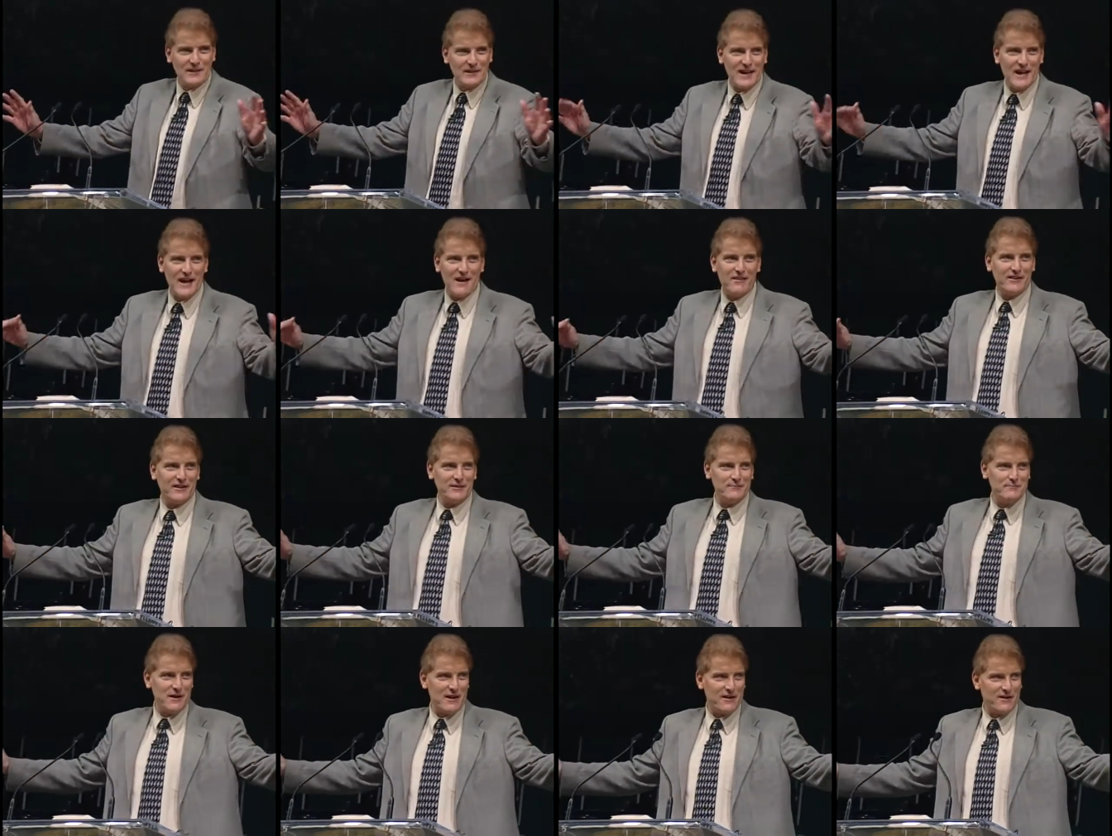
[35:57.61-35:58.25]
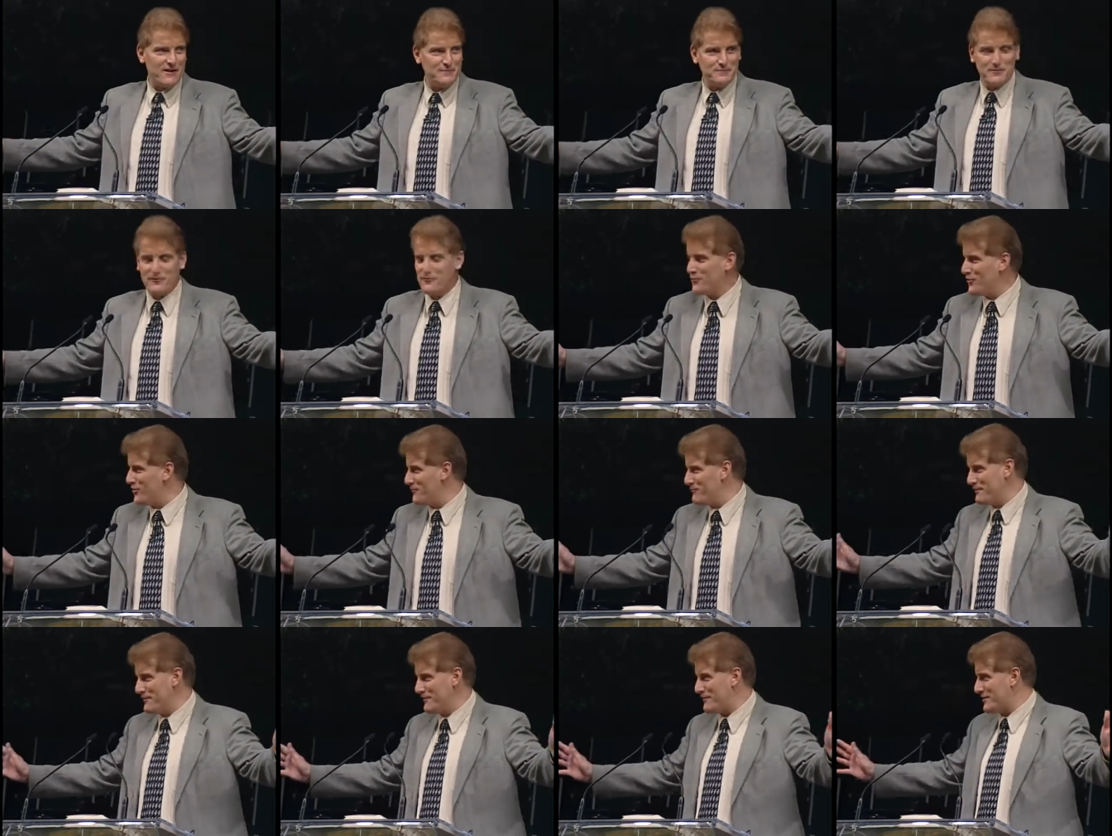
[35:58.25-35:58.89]
Dick, Harry, and Mary
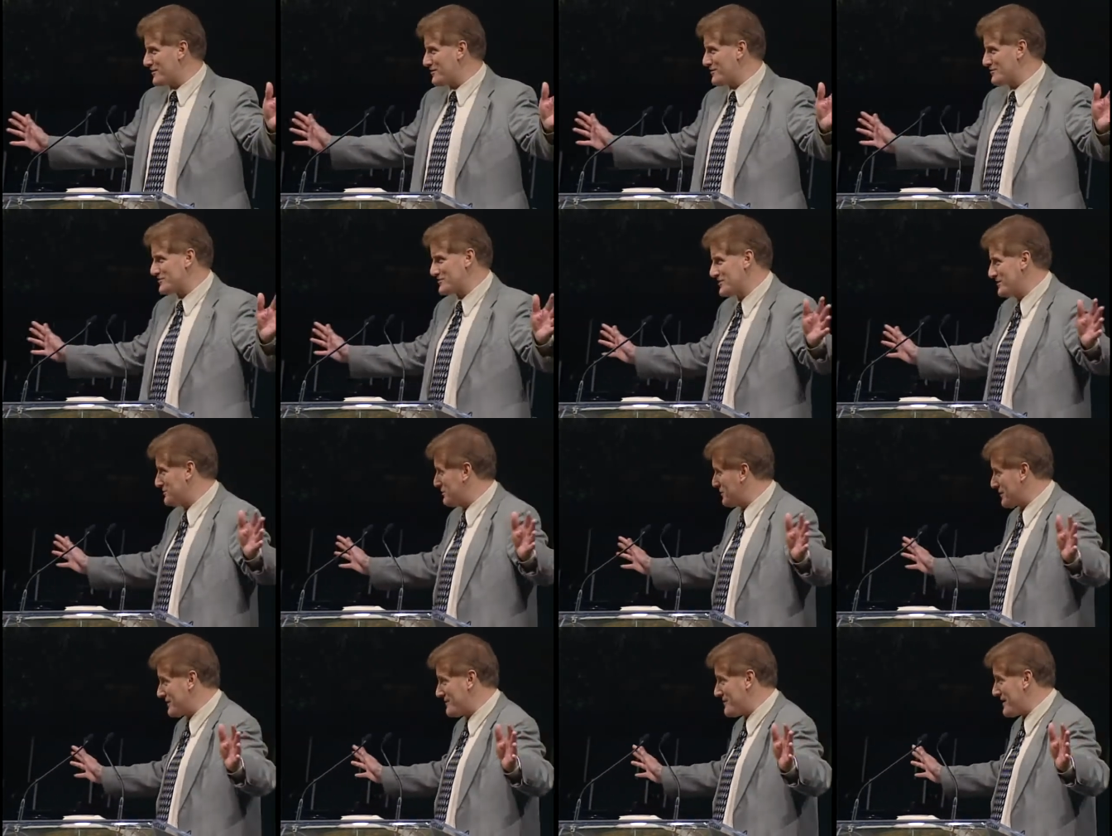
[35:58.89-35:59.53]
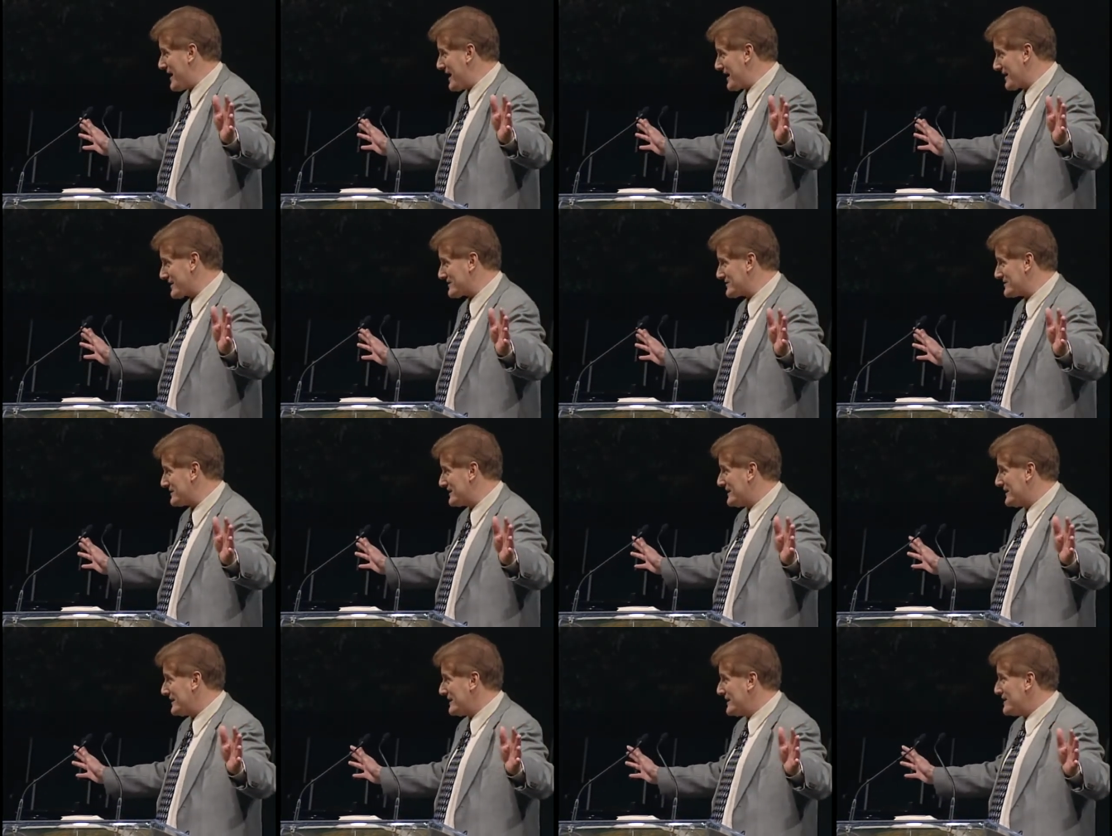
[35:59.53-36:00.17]
performed miracles in the book of
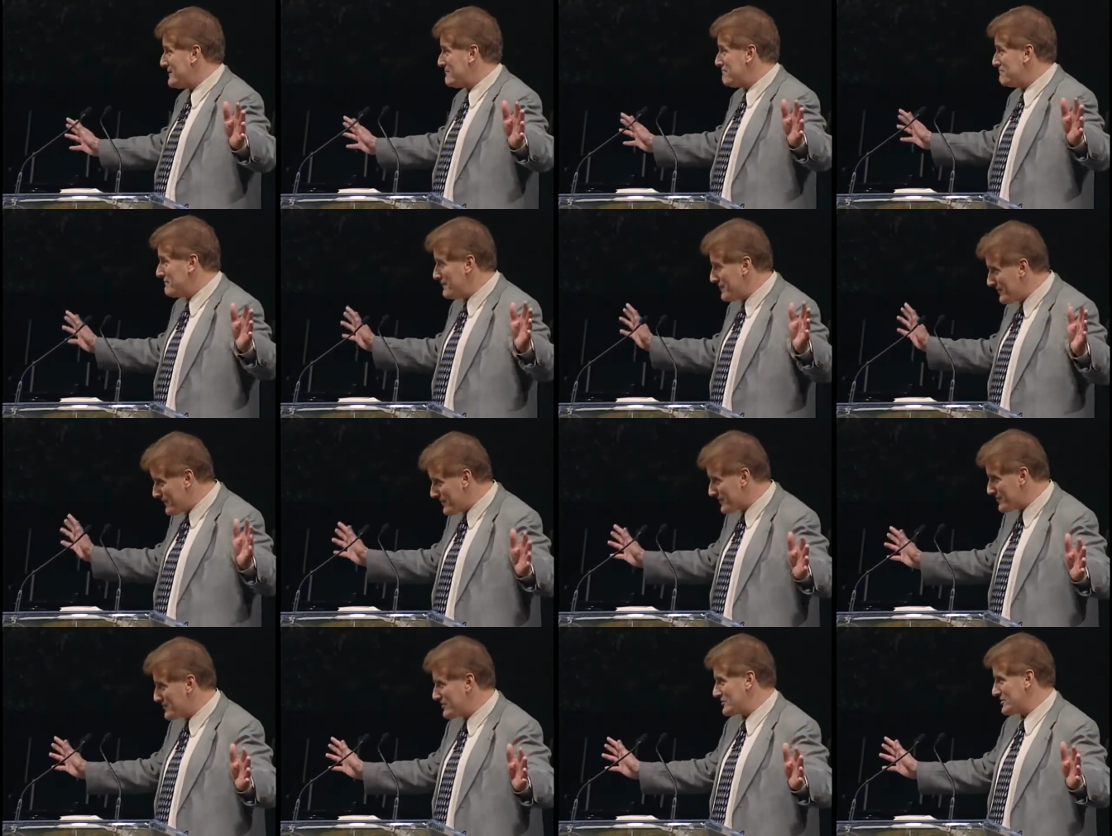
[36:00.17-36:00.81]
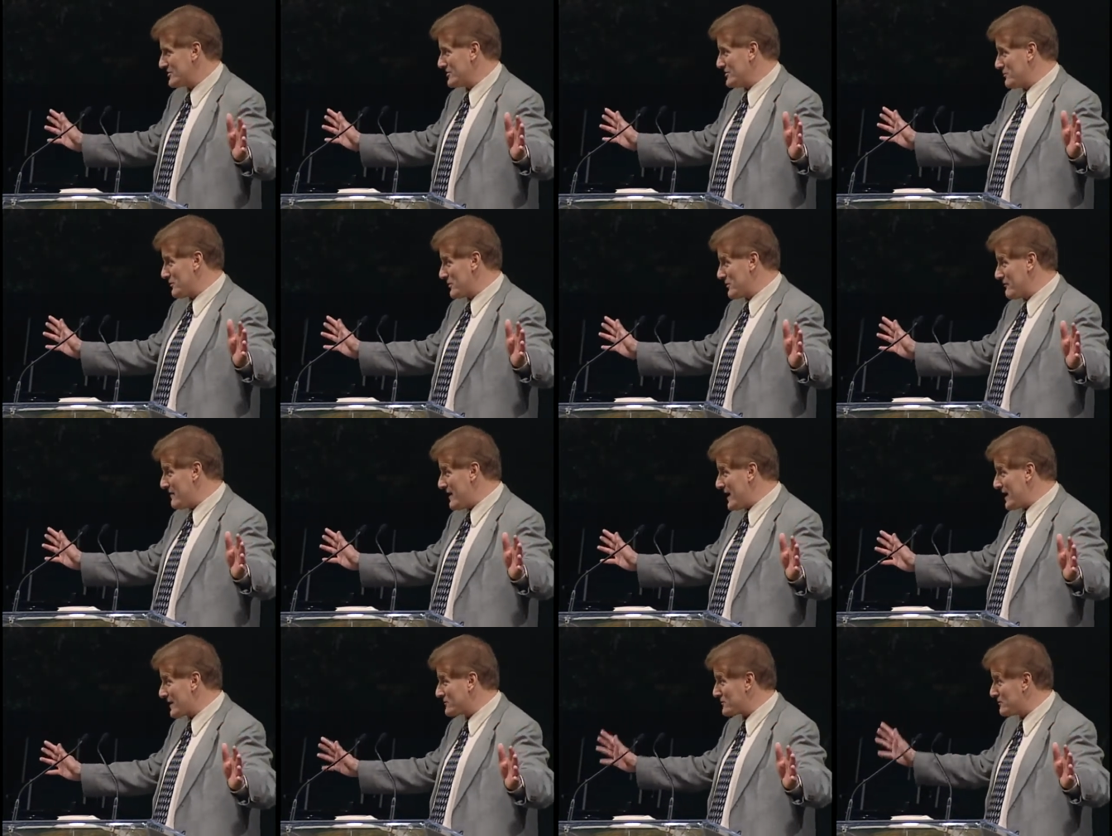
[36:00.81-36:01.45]
Acts. Miracles in the
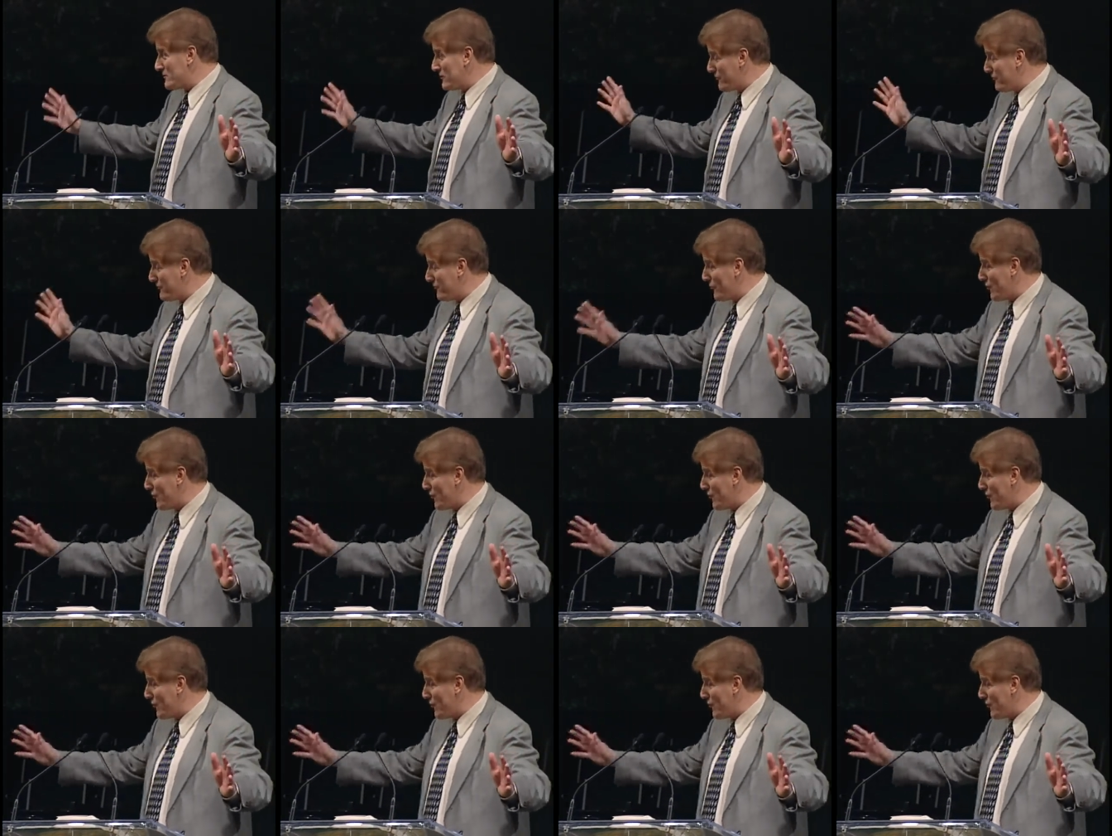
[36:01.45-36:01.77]
book of Acts were